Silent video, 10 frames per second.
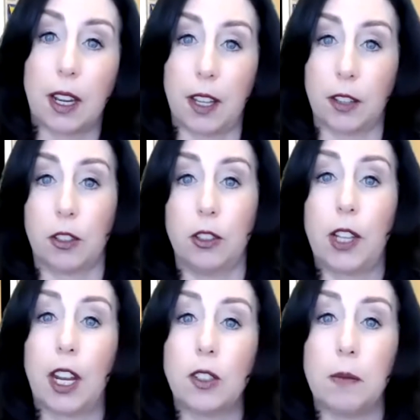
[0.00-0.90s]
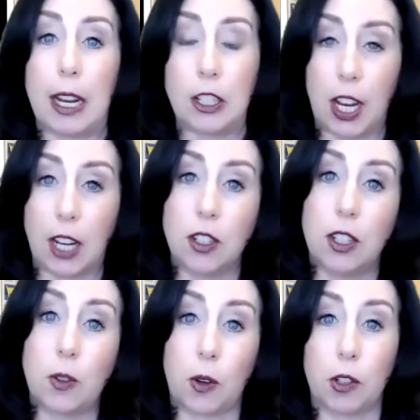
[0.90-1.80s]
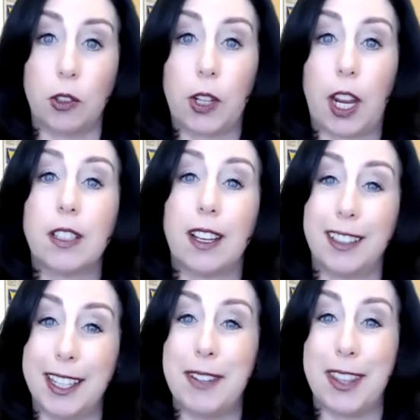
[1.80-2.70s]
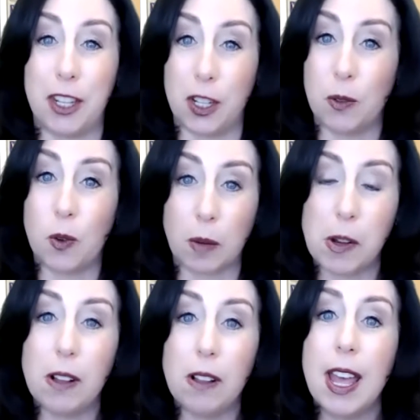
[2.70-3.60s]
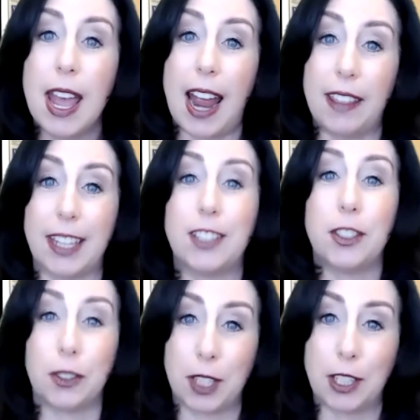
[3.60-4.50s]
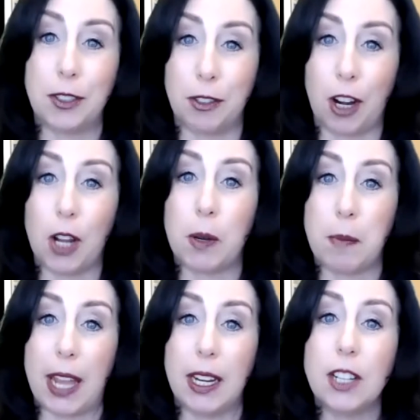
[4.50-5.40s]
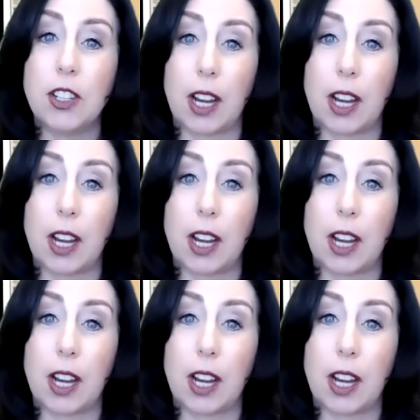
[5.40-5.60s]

I think they're looking to make changes or they're looking to live in the new normal and they still need to grow and manage.